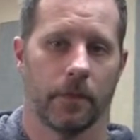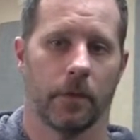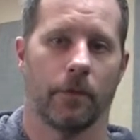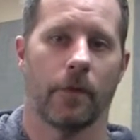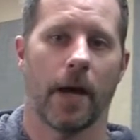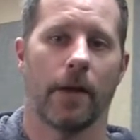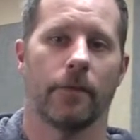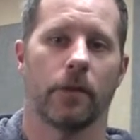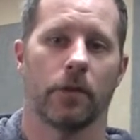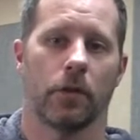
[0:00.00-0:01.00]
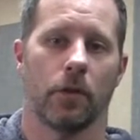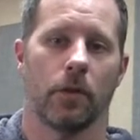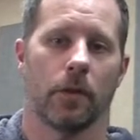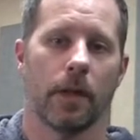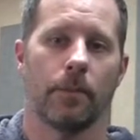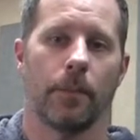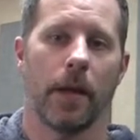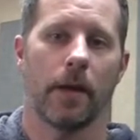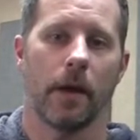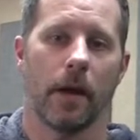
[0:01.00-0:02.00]
So 5 to 2, and then I
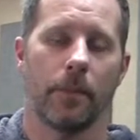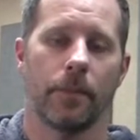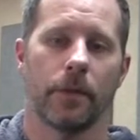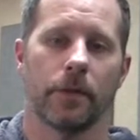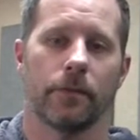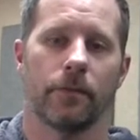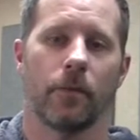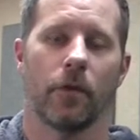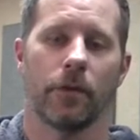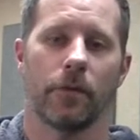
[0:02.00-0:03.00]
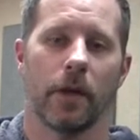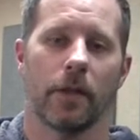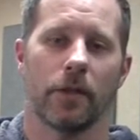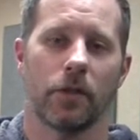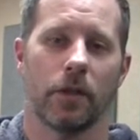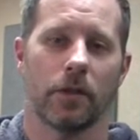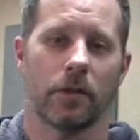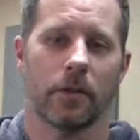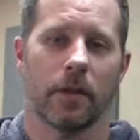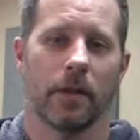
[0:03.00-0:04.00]
bend up this 4th fret of the G string
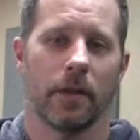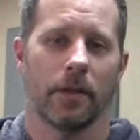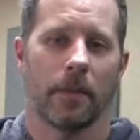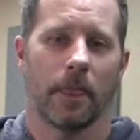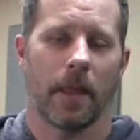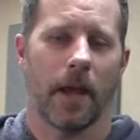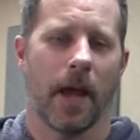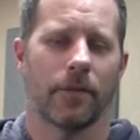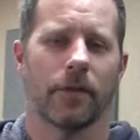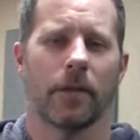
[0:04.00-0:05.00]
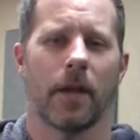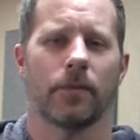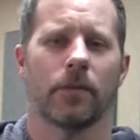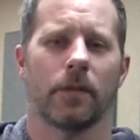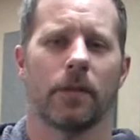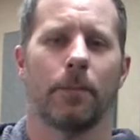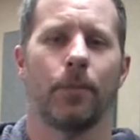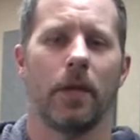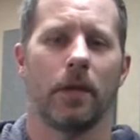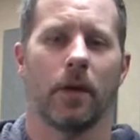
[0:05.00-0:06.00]
a half step. So this is a
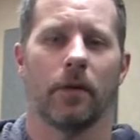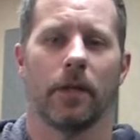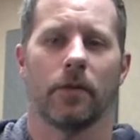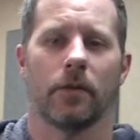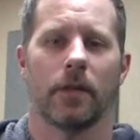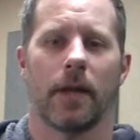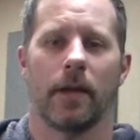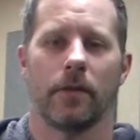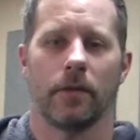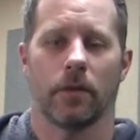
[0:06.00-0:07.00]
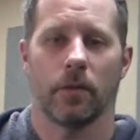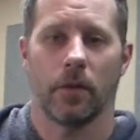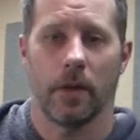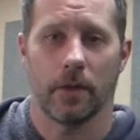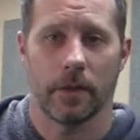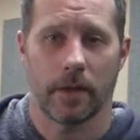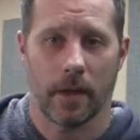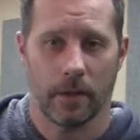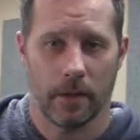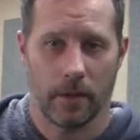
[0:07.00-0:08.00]
B note. That is the 9th degree or
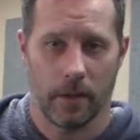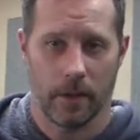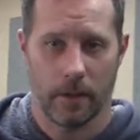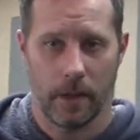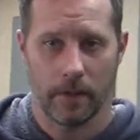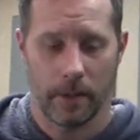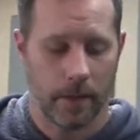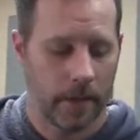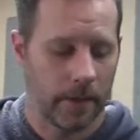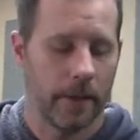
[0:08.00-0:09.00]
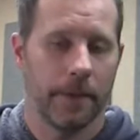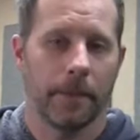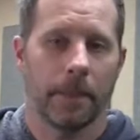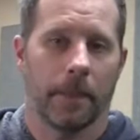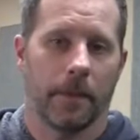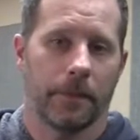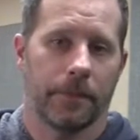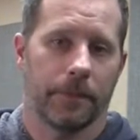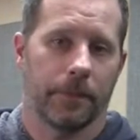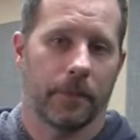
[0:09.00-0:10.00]
2nd degree in the key of A minor.
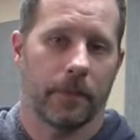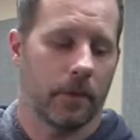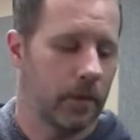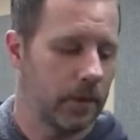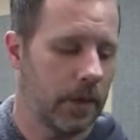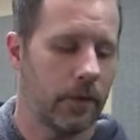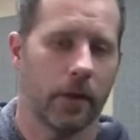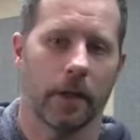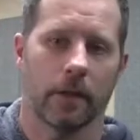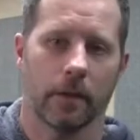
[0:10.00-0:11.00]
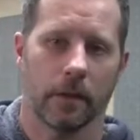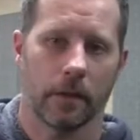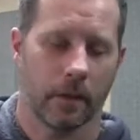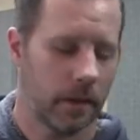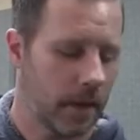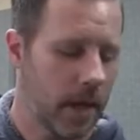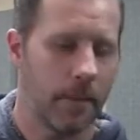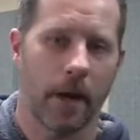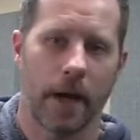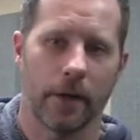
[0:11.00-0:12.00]
It would give you like
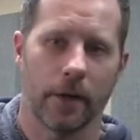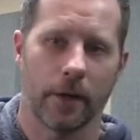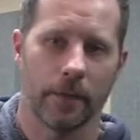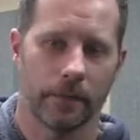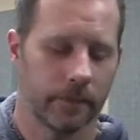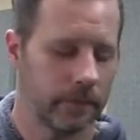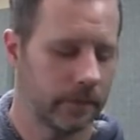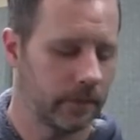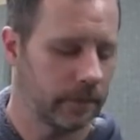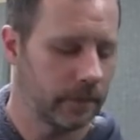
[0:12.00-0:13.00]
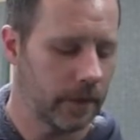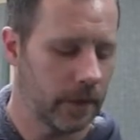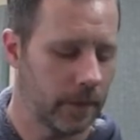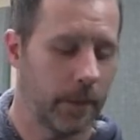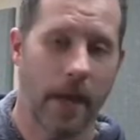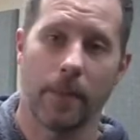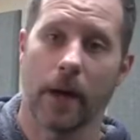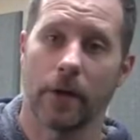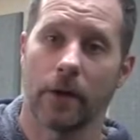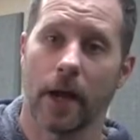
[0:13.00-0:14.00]
A minor and A
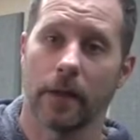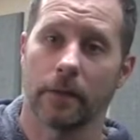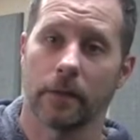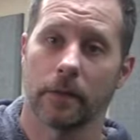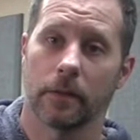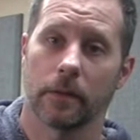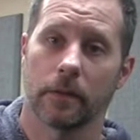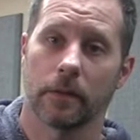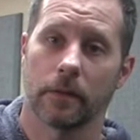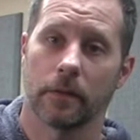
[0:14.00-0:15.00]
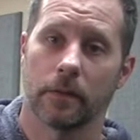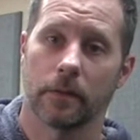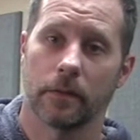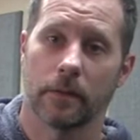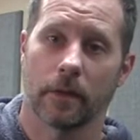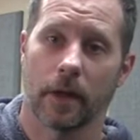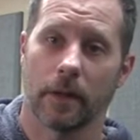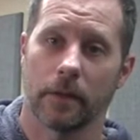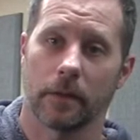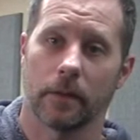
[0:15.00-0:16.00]
minor 9, right?